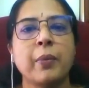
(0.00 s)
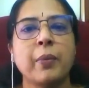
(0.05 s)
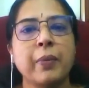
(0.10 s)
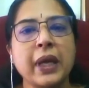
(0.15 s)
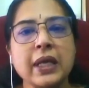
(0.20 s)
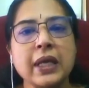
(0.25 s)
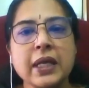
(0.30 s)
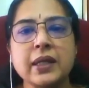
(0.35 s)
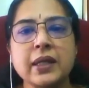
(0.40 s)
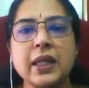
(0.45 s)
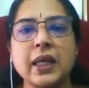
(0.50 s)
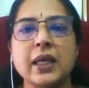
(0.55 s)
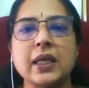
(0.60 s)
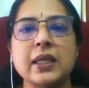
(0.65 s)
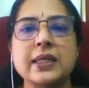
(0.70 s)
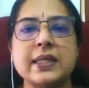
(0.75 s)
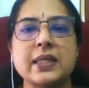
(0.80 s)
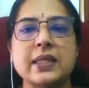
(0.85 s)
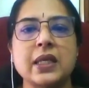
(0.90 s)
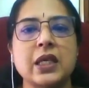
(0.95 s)
Many
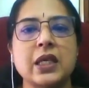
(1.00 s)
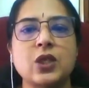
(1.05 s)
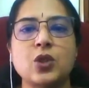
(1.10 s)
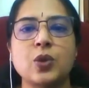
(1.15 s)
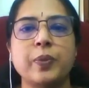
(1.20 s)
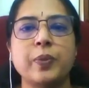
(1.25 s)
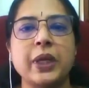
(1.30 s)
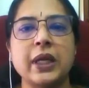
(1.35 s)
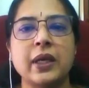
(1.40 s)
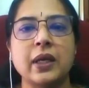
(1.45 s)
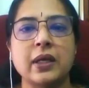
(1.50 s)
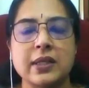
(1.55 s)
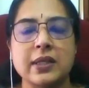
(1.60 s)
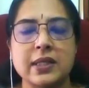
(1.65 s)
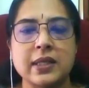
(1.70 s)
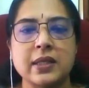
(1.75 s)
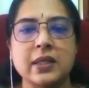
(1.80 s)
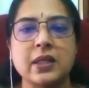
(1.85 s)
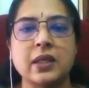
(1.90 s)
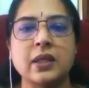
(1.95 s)
things need to be
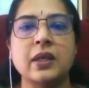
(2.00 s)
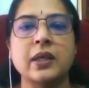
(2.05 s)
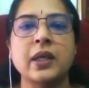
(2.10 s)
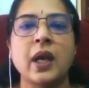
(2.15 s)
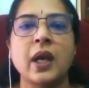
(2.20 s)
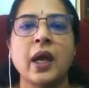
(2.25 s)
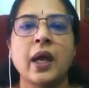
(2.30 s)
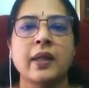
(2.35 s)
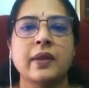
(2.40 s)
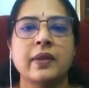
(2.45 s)
considered.